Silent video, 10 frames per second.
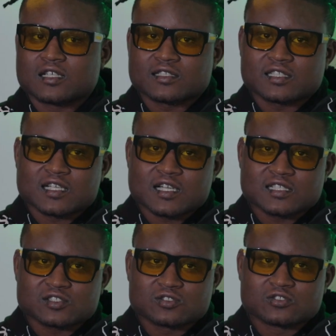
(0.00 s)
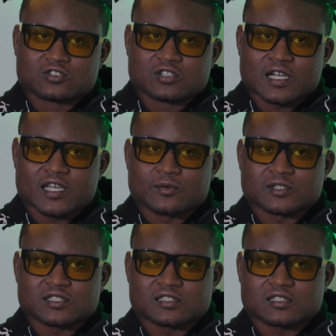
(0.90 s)
After high school, I had
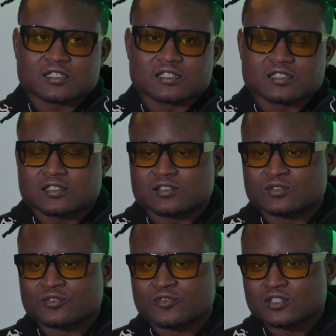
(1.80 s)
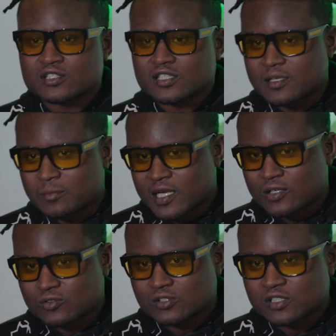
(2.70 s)
went to Southern University in
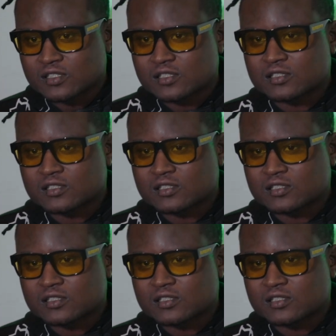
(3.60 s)
Baton Rouge.